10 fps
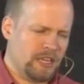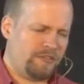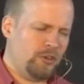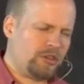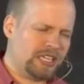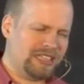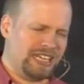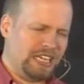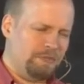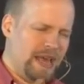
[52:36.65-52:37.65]
If you can
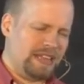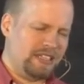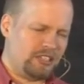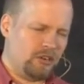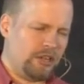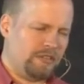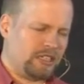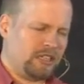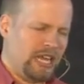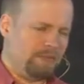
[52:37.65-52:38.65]
lead men that don't even
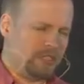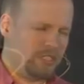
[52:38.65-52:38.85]
claim